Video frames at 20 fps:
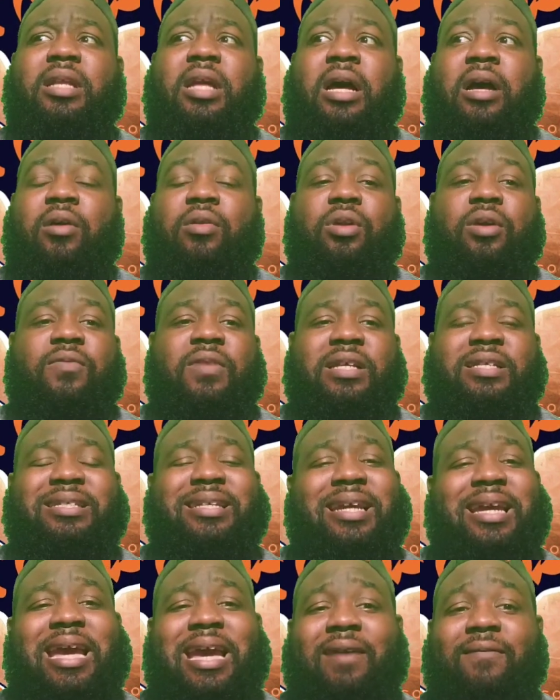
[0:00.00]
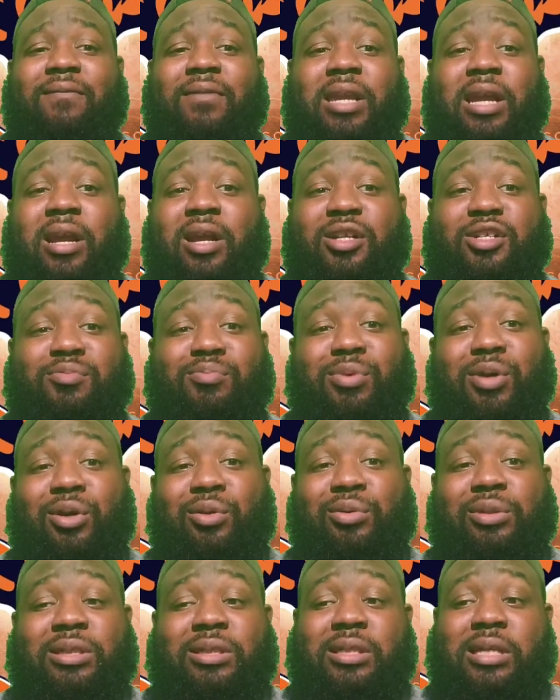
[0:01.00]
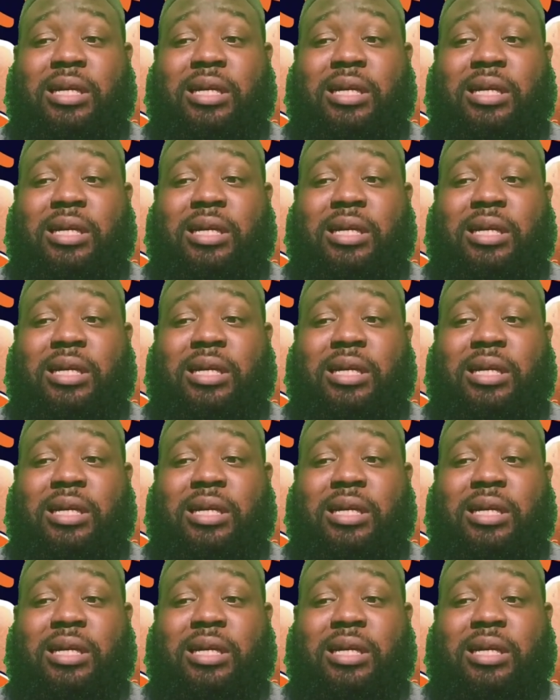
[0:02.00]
I don't know if they still have Aaron Sproles,